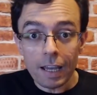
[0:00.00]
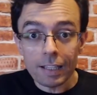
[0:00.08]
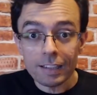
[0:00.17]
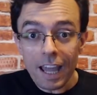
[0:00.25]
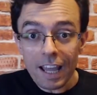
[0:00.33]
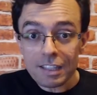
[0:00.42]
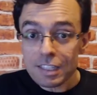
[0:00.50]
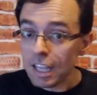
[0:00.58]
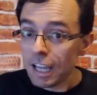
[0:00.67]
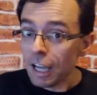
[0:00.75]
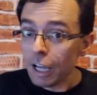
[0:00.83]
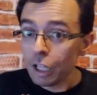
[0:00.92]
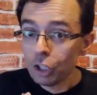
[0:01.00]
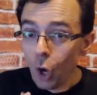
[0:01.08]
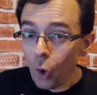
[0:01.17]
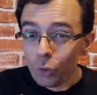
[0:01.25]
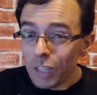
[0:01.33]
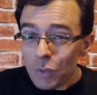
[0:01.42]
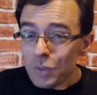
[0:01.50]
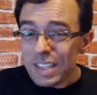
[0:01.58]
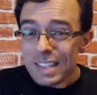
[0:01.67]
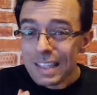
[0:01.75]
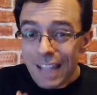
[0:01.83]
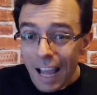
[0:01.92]
that no news
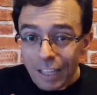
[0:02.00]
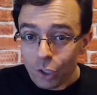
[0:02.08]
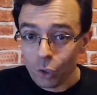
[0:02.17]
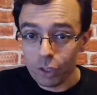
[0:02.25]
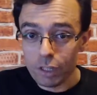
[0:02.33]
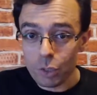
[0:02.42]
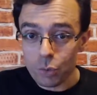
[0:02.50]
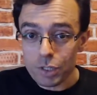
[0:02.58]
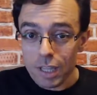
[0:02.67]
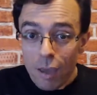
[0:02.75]
is not good news.